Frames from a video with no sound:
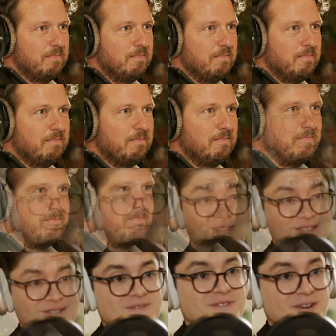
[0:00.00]
That, that
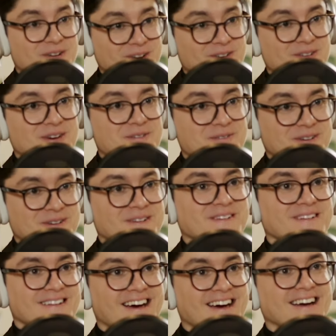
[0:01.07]
was a very quick
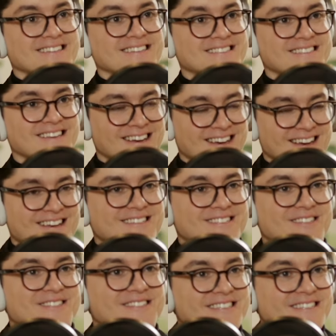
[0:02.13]
one. Nice
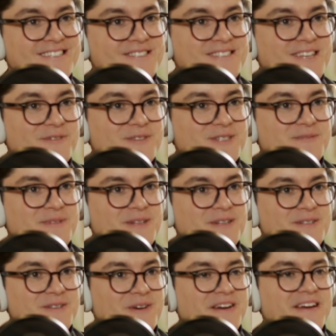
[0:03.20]
succinct, self
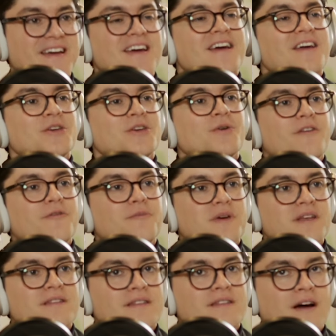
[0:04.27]
explanatory. You have
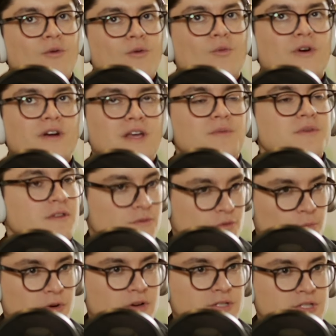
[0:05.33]
been now working with
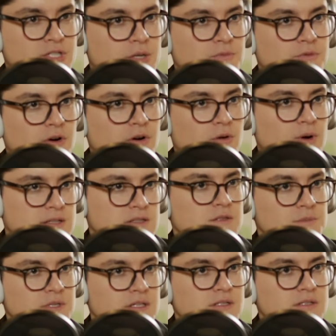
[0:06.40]
entrepreneurship for quite
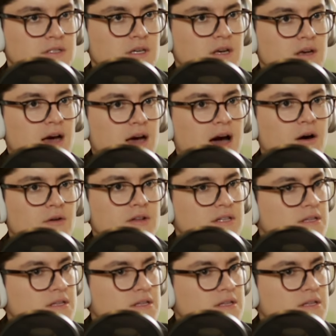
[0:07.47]
some years. How did